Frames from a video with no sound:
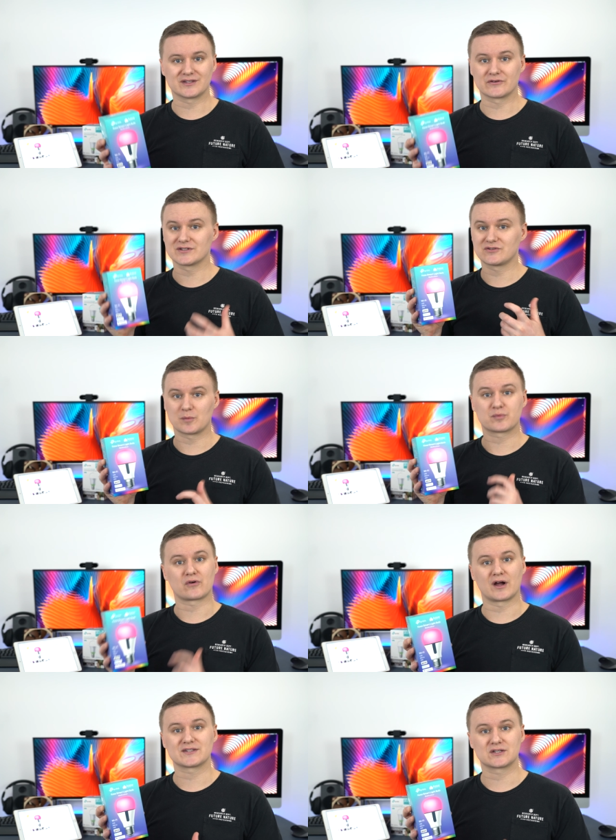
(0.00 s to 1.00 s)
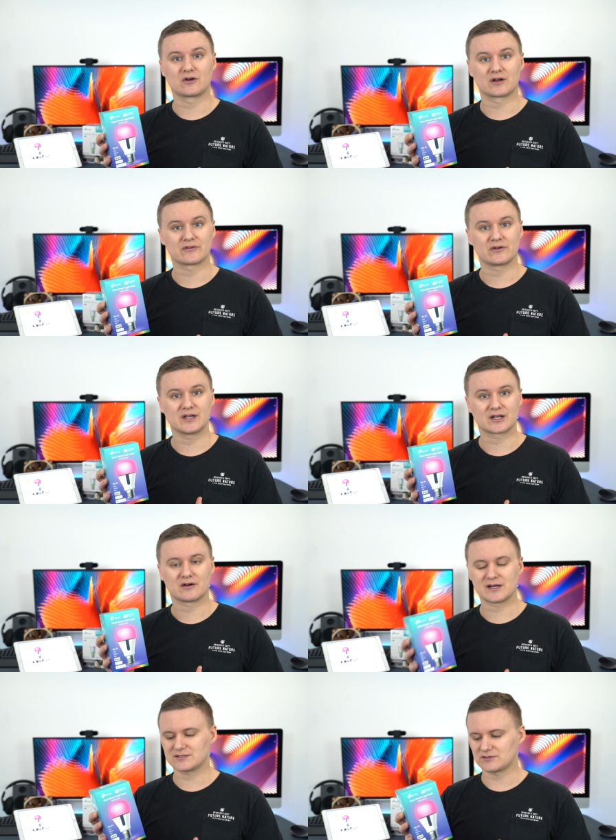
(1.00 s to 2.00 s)
There is no pricing on it though yet,
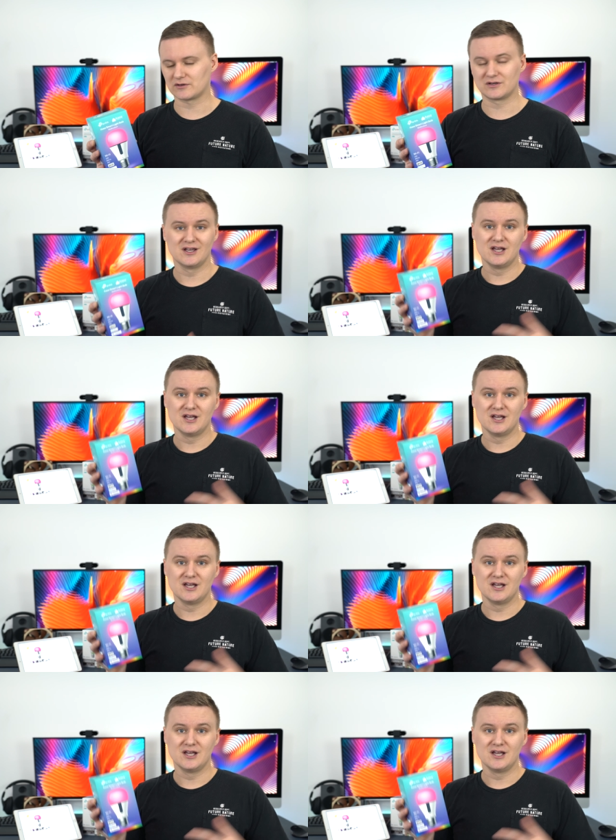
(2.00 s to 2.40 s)
guys, so